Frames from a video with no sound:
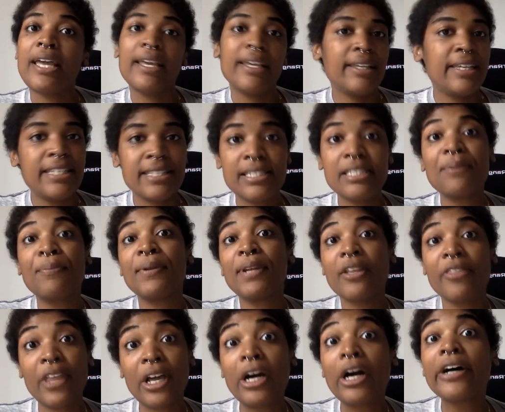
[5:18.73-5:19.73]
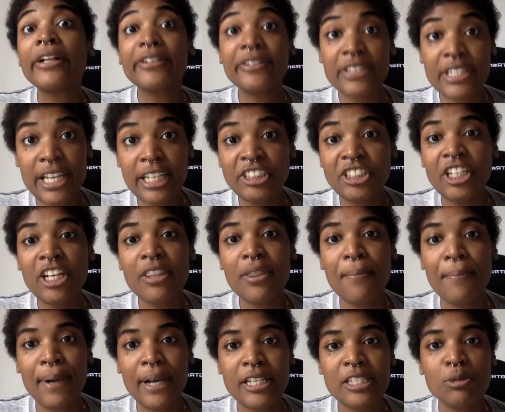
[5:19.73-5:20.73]
He's sleeping in the colored section of the
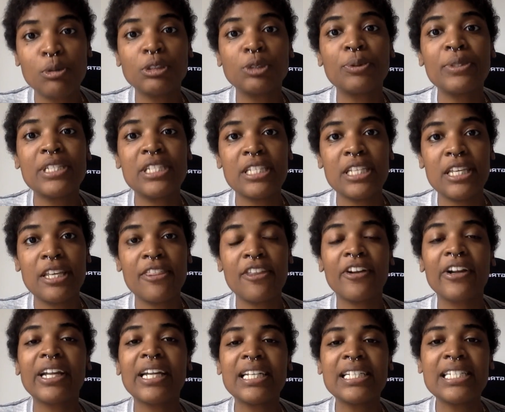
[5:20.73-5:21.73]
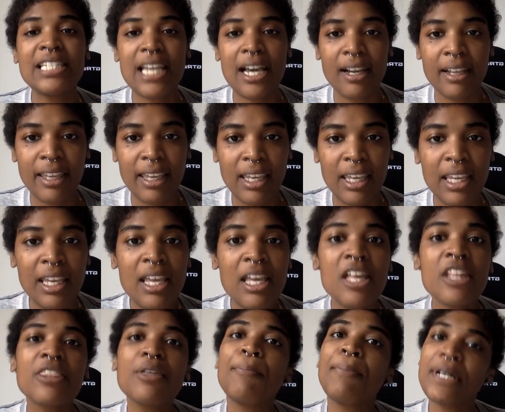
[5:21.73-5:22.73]
bus, which we see. They're in Kentucky.
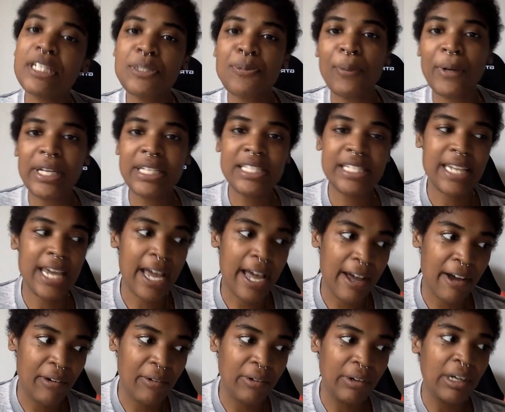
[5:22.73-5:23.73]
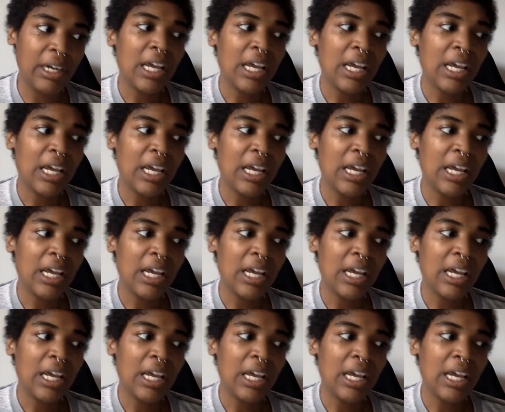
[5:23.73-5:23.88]
The bus breaks down.